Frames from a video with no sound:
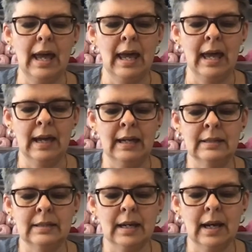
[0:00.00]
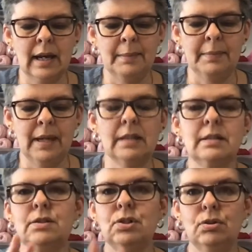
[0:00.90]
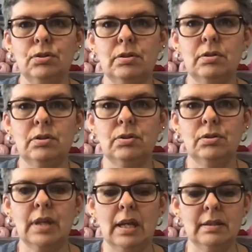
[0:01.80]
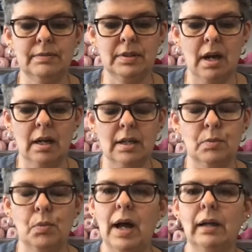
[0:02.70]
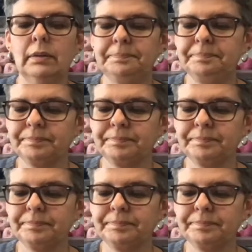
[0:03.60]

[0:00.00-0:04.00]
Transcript: And it's two skeins of sock as well.